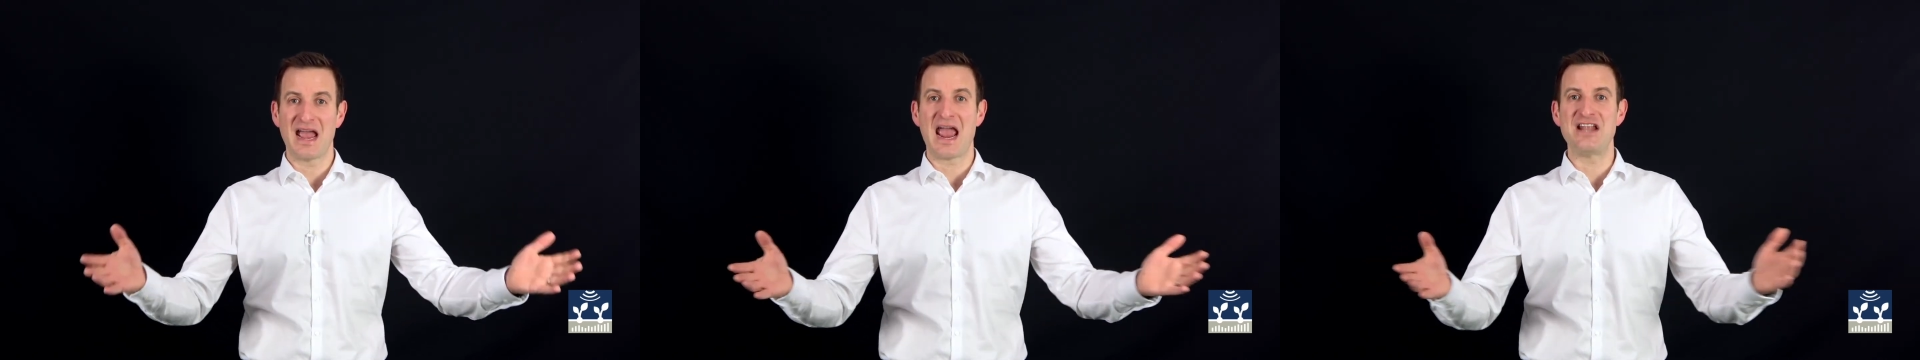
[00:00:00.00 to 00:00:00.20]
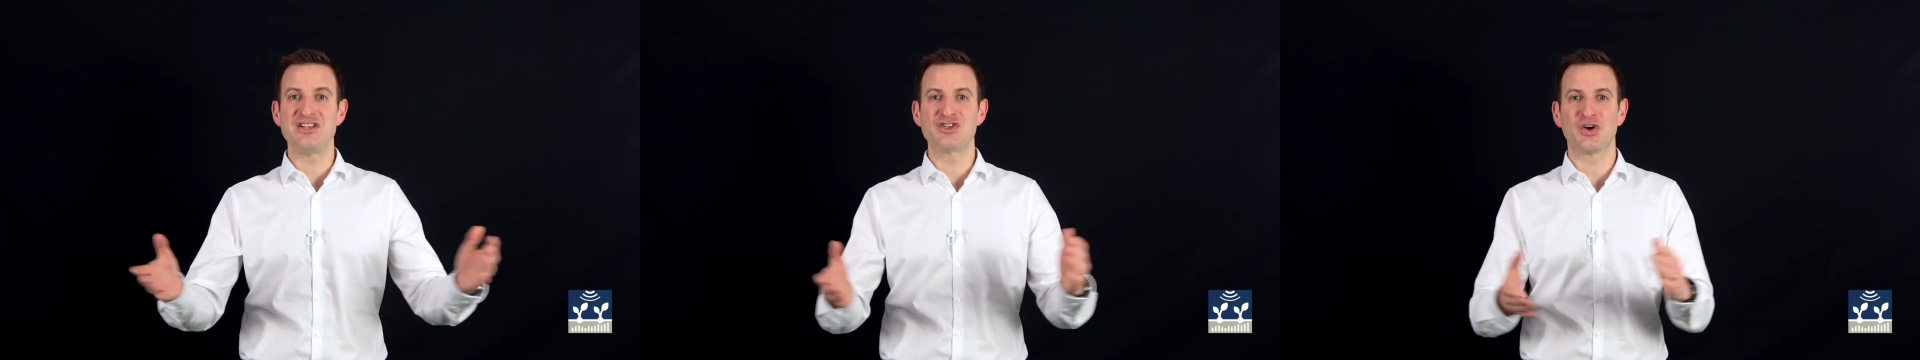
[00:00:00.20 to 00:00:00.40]

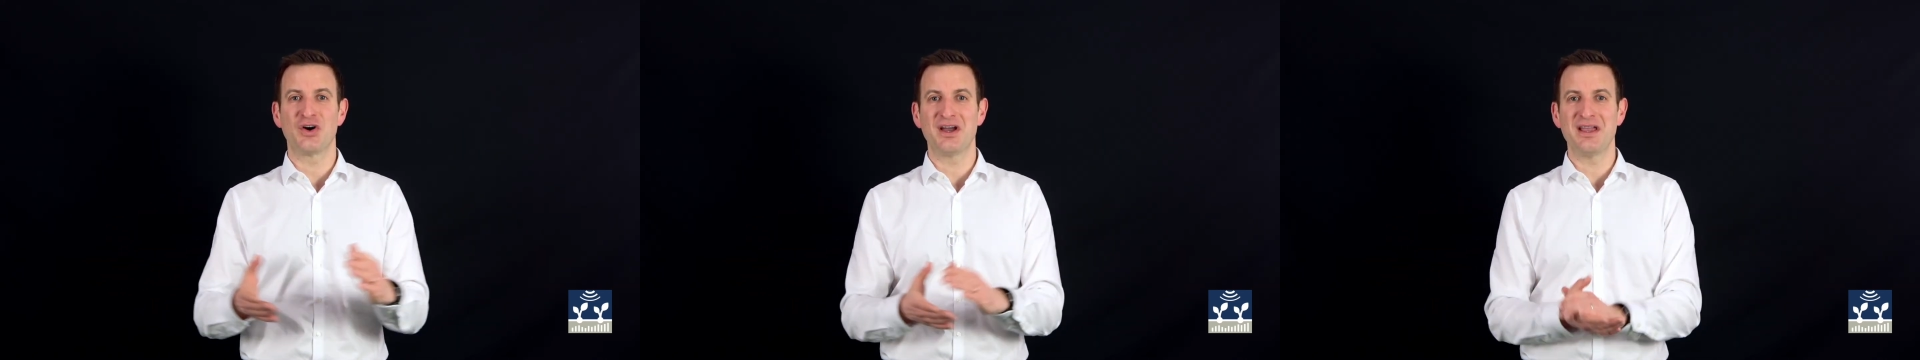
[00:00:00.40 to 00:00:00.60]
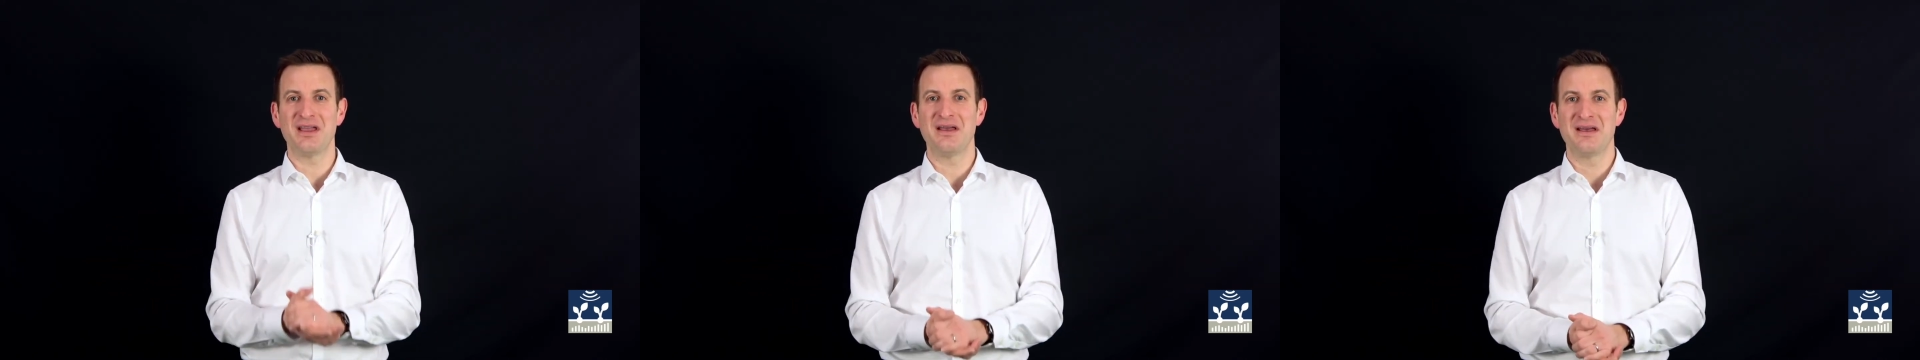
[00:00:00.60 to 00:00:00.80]

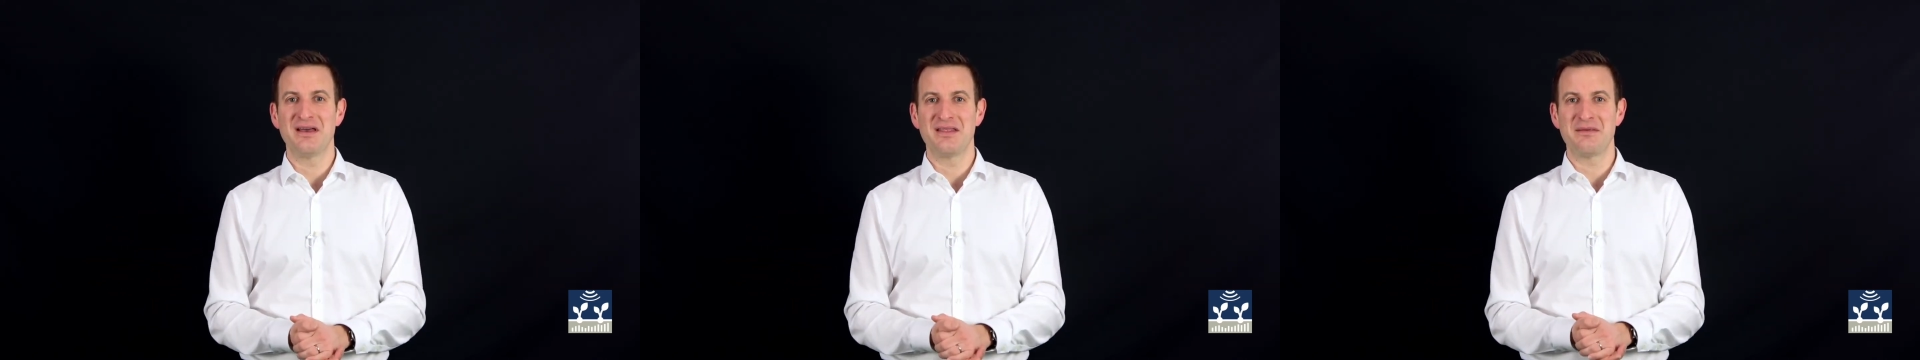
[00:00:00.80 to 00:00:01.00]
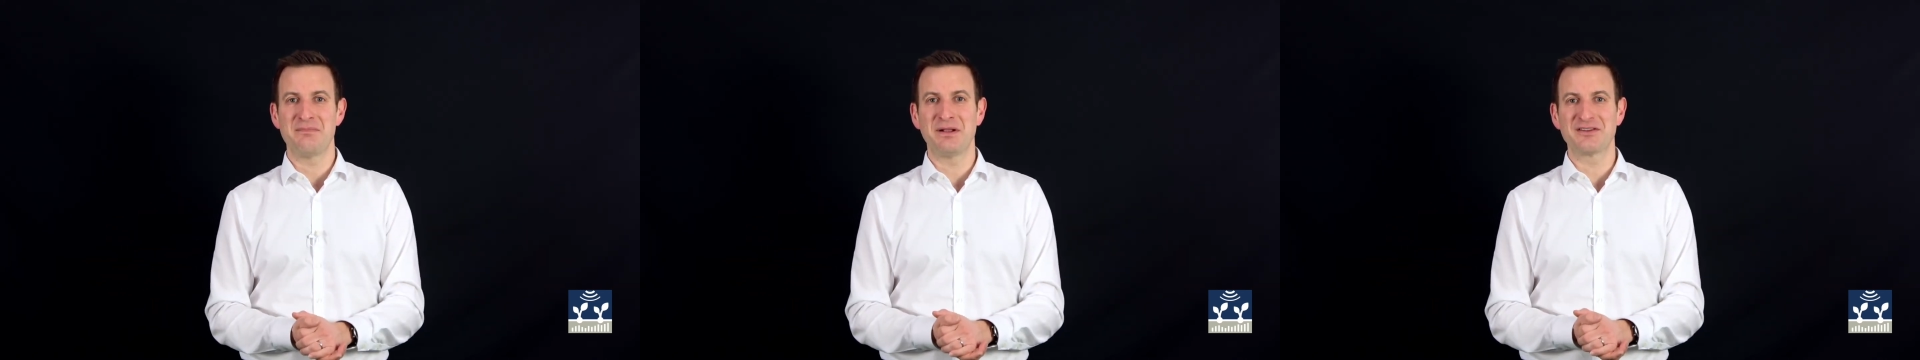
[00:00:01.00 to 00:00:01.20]
enjoy
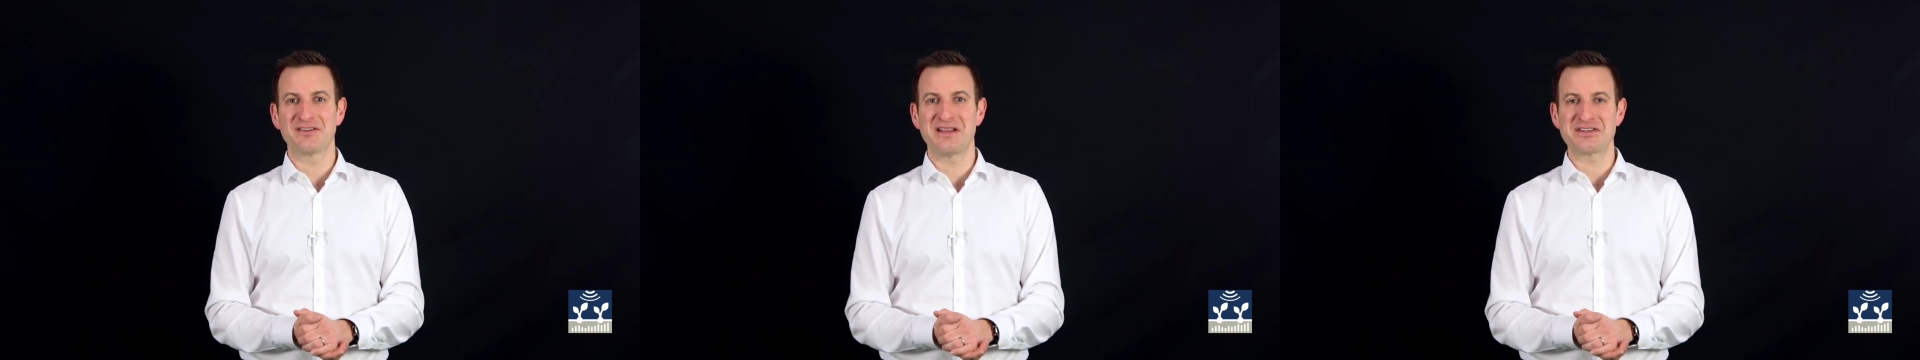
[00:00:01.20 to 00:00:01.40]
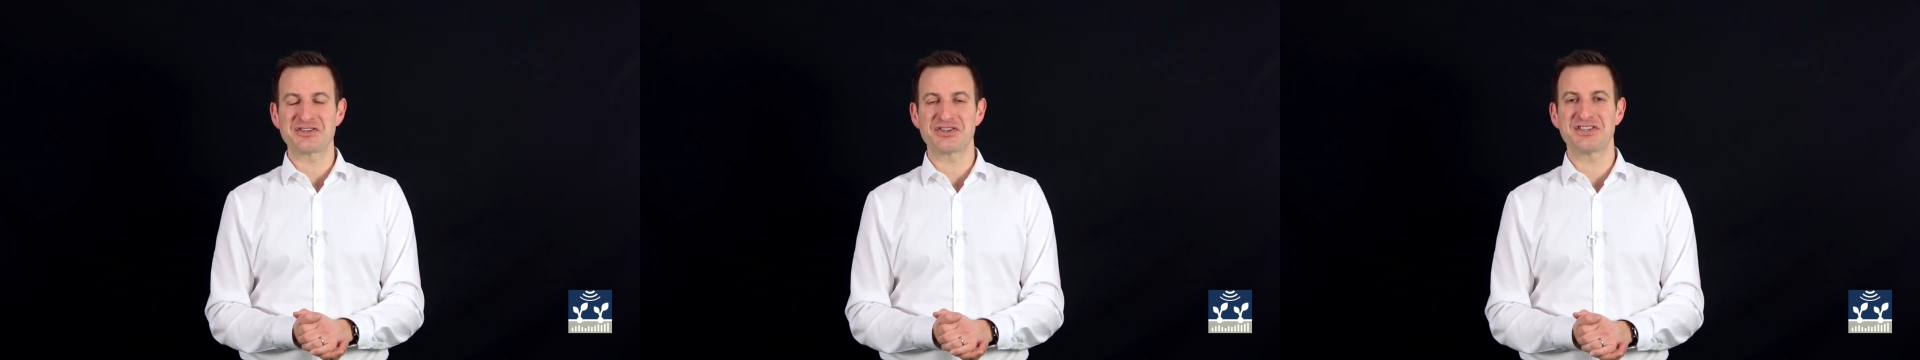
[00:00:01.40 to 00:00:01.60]
the PILS
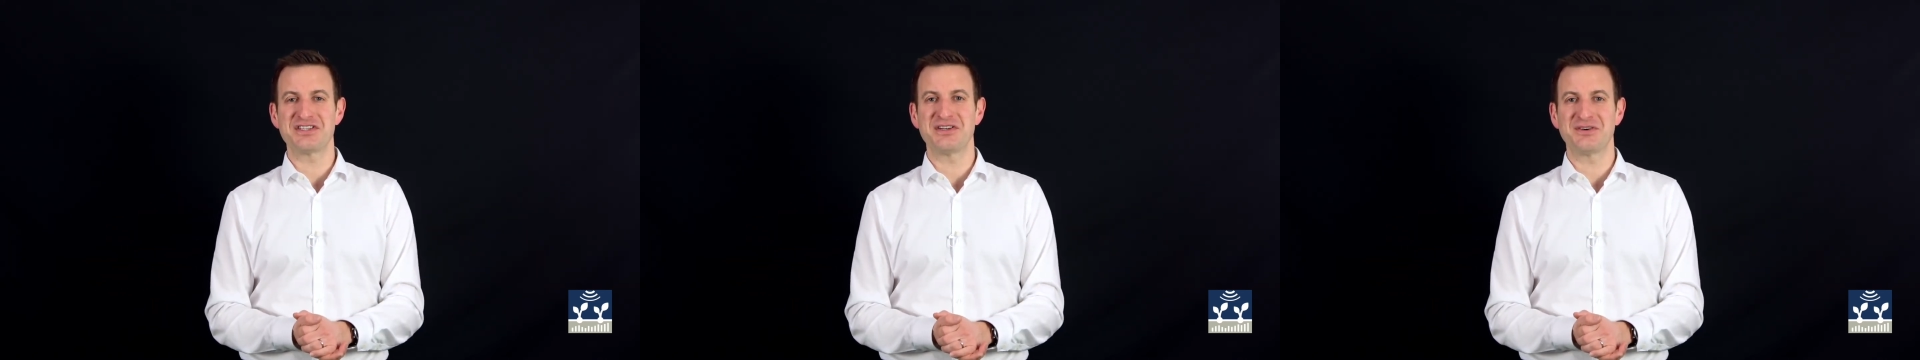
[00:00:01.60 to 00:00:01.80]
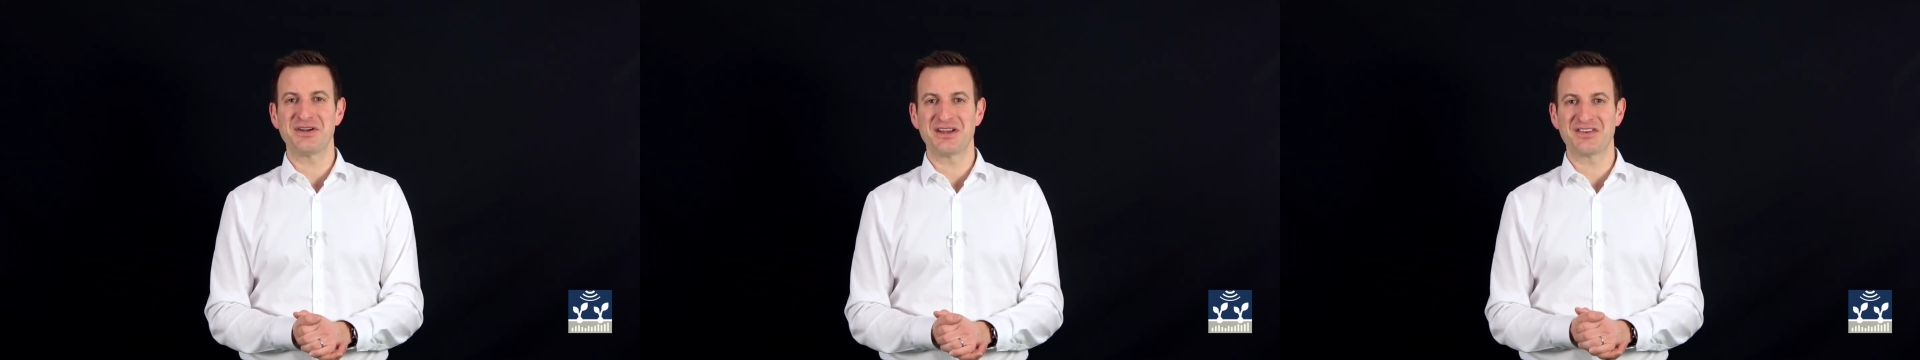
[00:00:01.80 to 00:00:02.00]
lecture
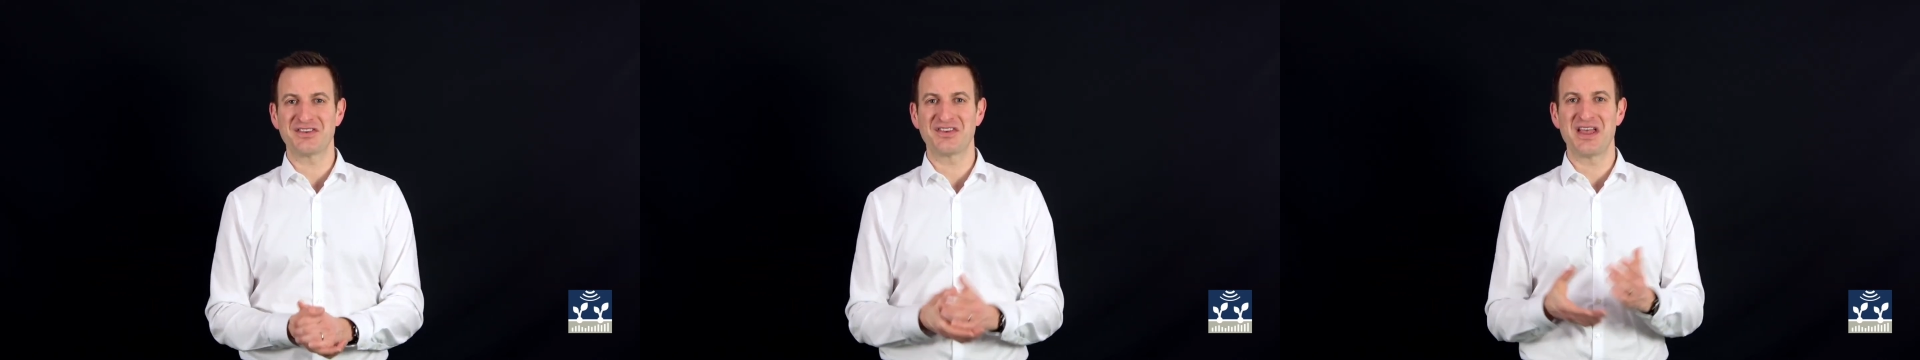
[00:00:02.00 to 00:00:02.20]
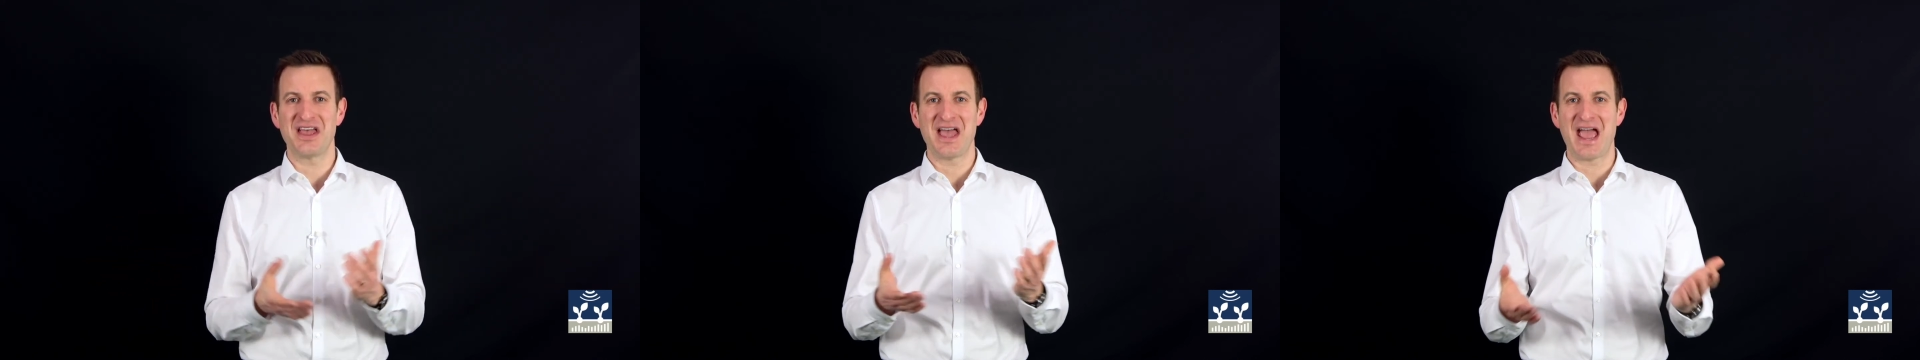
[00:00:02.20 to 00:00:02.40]
series,